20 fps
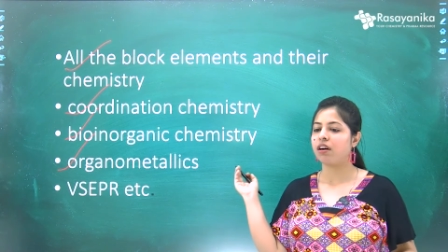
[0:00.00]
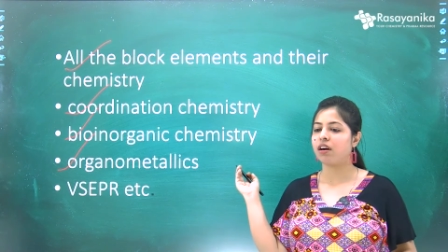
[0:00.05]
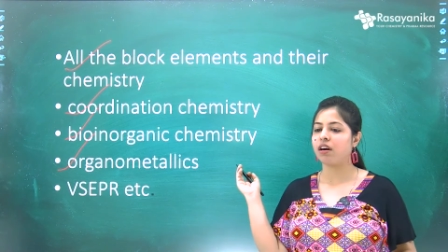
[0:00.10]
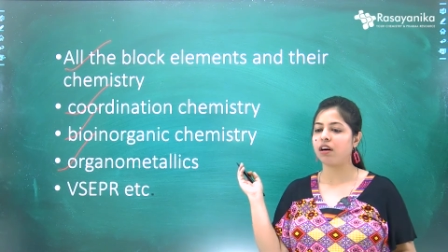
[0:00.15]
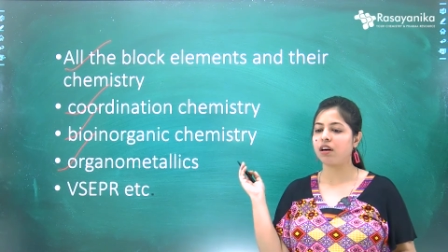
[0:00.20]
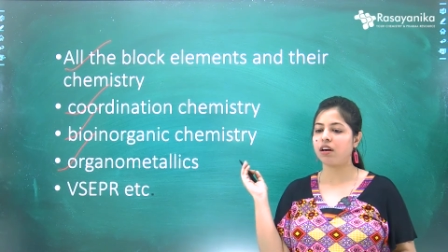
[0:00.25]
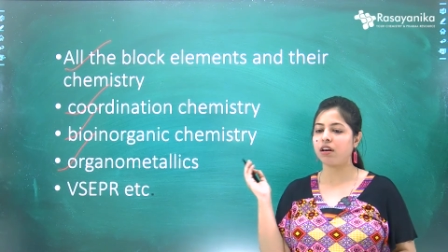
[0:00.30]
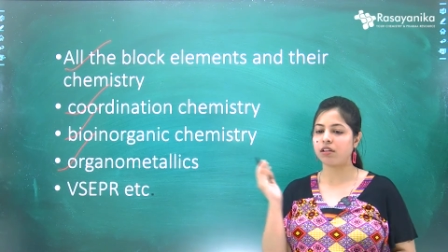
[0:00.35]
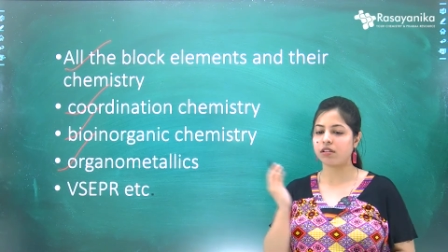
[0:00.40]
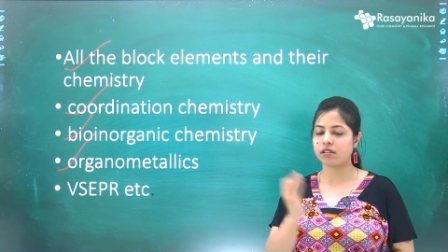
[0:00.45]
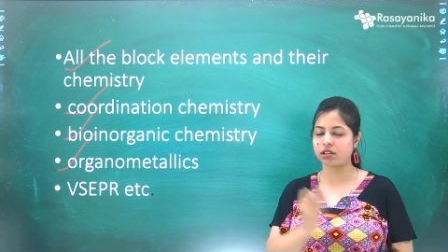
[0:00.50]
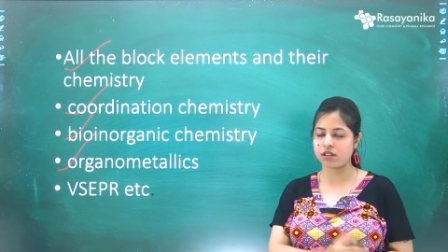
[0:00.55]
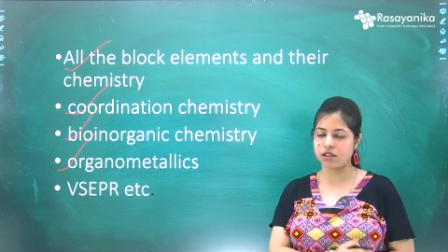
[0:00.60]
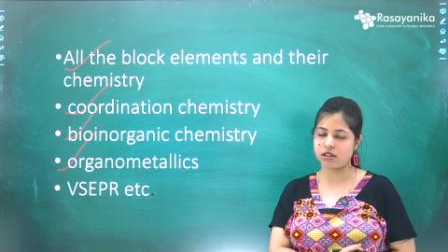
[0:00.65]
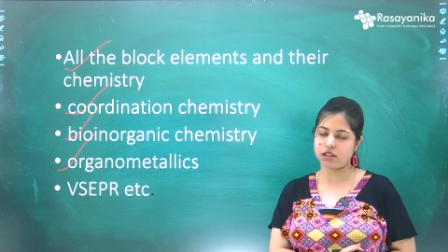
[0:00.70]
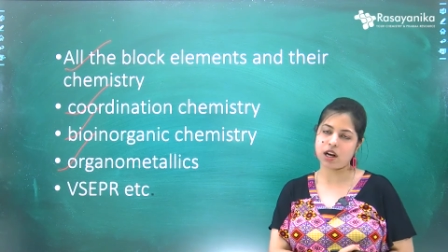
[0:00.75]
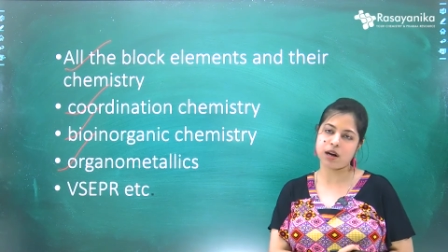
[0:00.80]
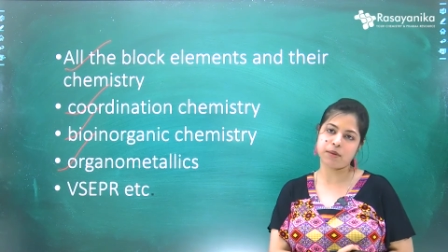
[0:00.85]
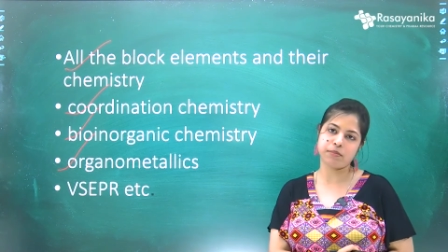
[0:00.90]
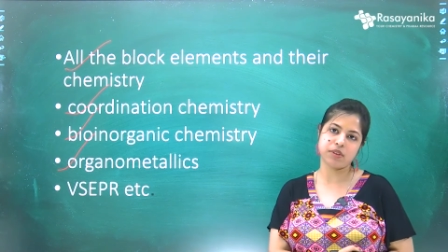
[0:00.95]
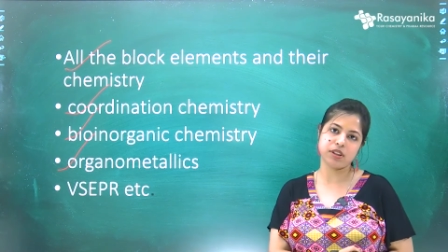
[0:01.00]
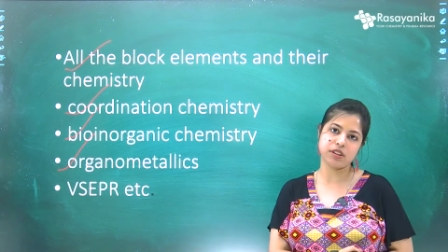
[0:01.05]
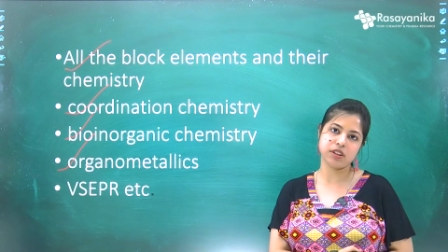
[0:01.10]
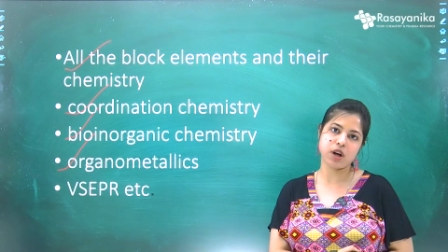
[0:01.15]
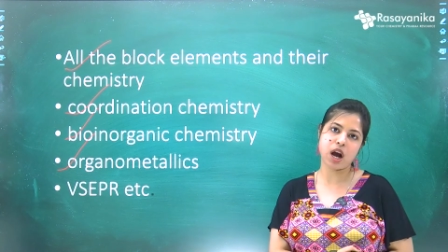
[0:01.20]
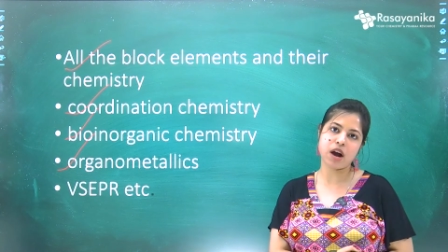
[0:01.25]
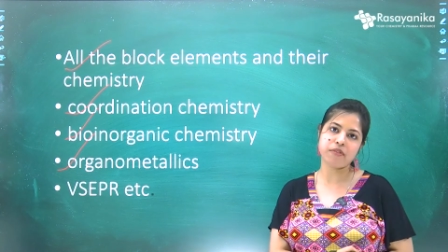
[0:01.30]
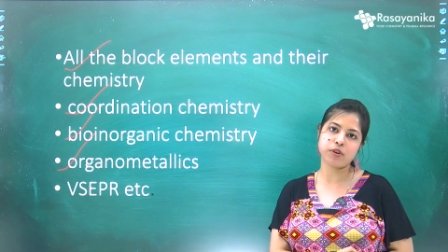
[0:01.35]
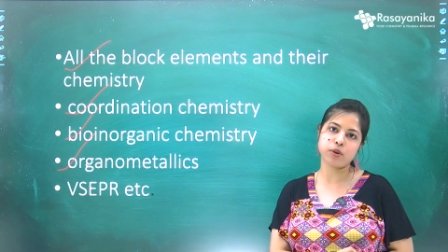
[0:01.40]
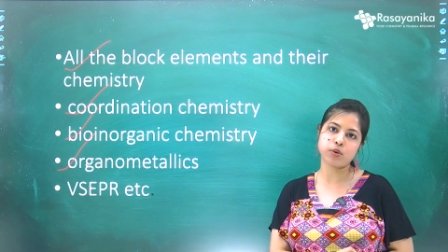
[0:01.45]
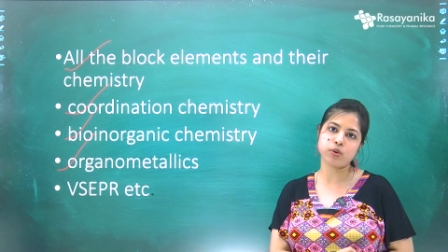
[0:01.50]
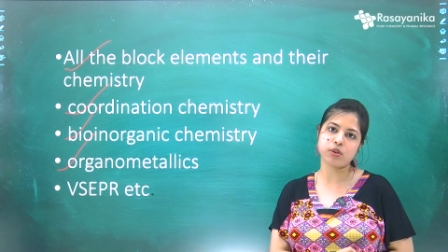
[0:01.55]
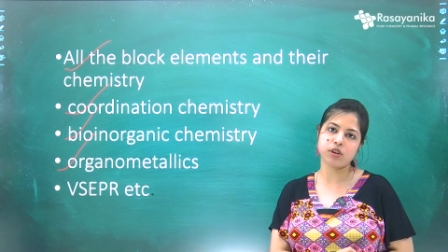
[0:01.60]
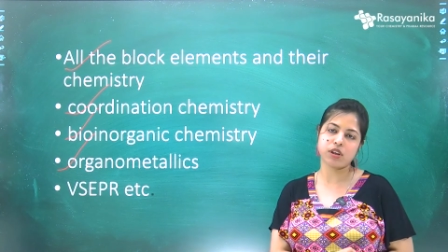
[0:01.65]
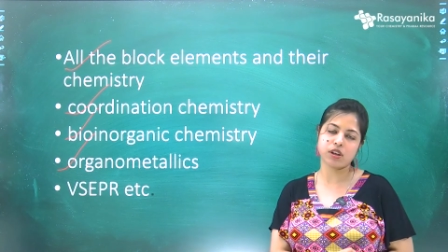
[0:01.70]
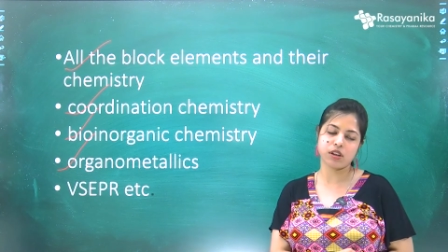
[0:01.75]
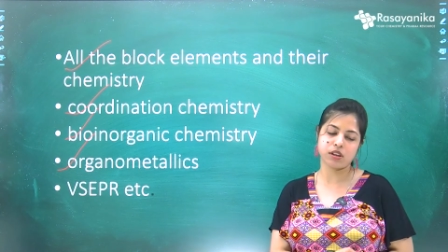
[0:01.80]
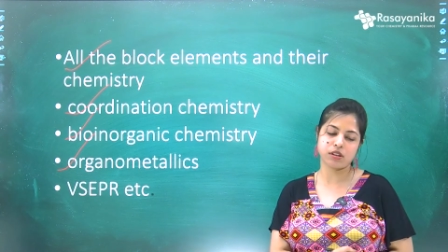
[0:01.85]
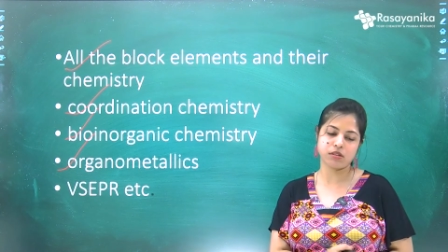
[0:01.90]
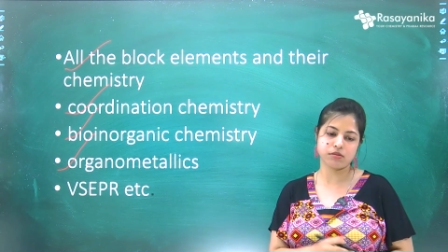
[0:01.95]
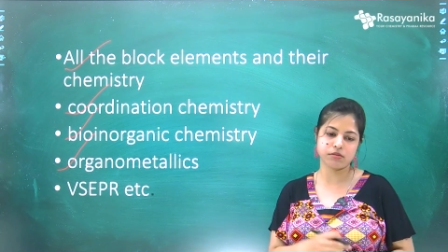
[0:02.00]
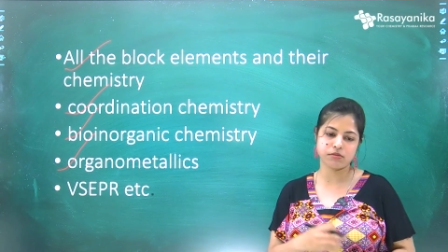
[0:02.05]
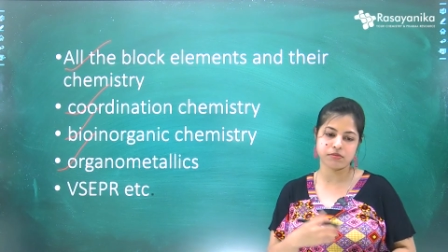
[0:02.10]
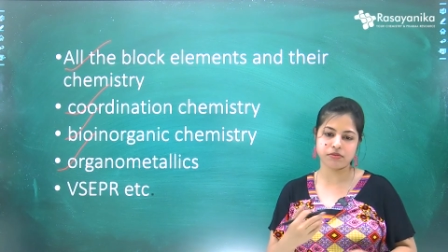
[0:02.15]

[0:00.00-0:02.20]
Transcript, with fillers: uh, uh, you have to uh,